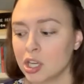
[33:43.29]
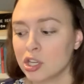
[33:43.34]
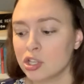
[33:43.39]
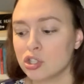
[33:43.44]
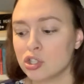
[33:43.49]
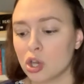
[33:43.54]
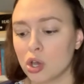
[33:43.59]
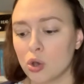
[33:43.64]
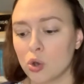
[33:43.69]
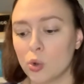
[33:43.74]

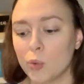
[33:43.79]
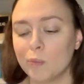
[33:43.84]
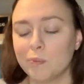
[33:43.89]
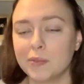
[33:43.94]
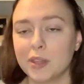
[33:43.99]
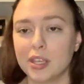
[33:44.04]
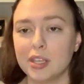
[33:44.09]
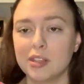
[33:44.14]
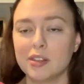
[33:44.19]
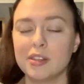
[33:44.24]

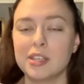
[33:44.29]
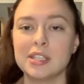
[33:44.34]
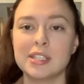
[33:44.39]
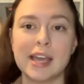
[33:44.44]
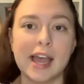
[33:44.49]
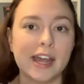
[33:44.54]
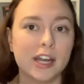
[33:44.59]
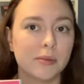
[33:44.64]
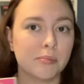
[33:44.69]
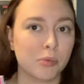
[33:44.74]
So this
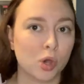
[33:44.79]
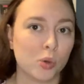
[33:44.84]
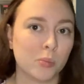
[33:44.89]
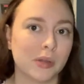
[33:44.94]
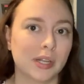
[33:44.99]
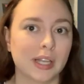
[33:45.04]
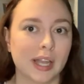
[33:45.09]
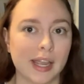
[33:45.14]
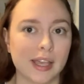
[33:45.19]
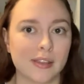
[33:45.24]
had a
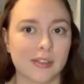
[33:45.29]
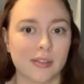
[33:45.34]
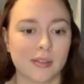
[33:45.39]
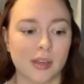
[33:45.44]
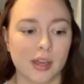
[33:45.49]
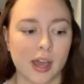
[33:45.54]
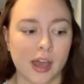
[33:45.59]
moment, like,